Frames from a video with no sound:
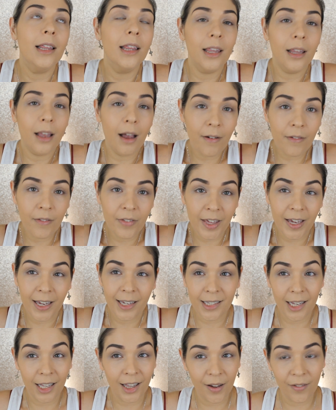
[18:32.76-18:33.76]
love
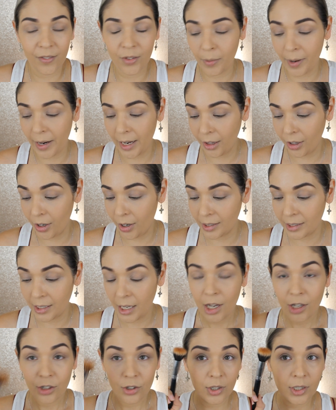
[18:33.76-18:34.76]
this. I love the way it looks.
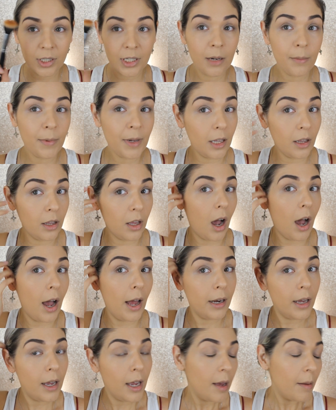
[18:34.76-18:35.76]
So this is gonna be a
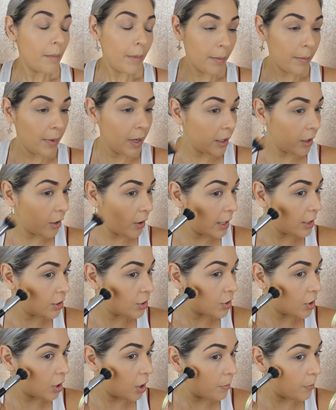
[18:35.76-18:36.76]
lot, but I'm gonna go ahead and
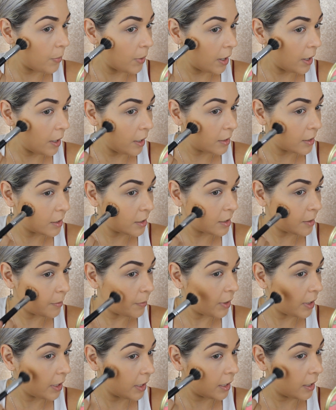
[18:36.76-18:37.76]
start by
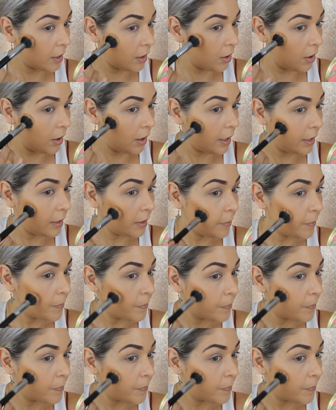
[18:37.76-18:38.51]
stippling it on.